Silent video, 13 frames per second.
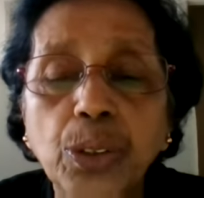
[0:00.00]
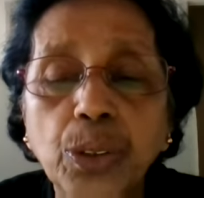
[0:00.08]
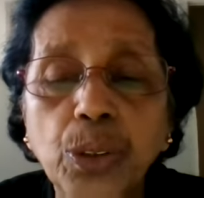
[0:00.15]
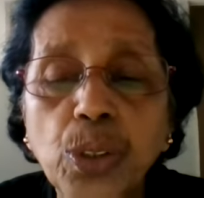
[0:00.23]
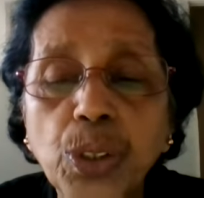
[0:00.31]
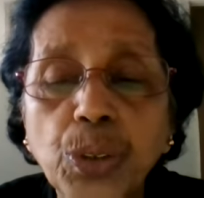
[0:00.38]

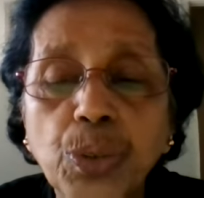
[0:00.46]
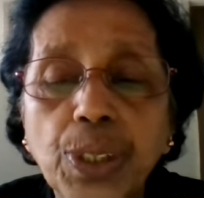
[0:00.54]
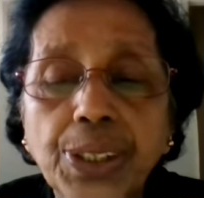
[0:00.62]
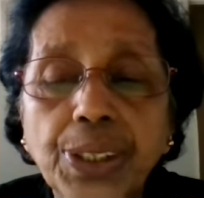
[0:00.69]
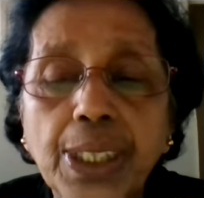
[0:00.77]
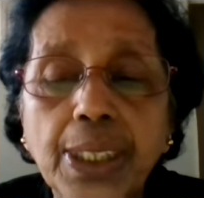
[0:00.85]
to those
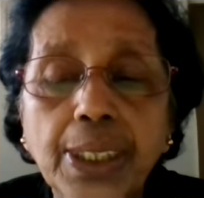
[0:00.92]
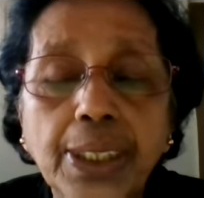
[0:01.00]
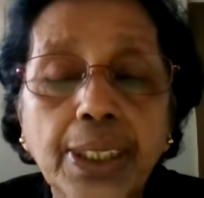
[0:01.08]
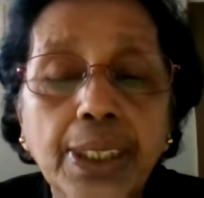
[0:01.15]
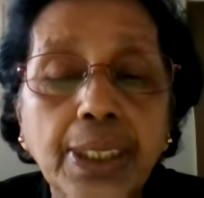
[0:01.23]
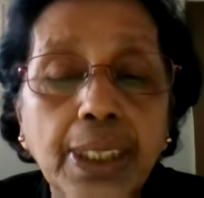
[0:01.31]

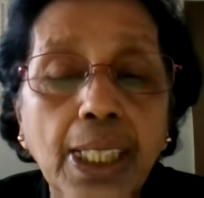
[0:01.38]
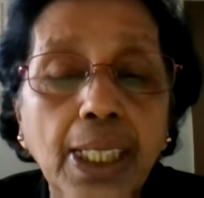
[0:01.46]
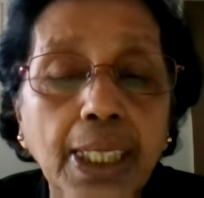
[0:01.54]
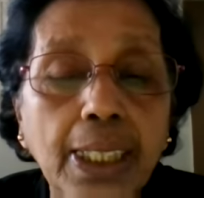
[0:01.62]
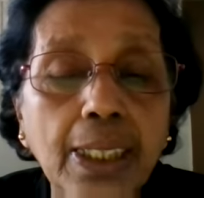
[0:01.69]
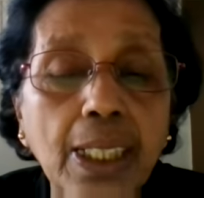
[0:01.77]
questions, just
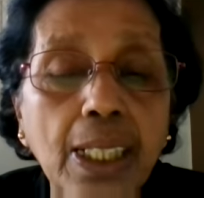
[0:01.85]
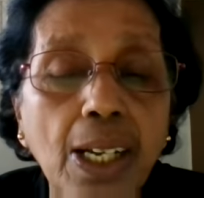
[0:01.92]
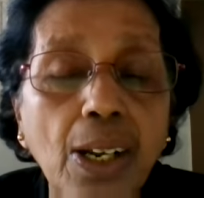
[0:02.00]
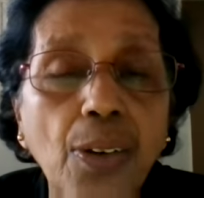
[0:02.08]
like a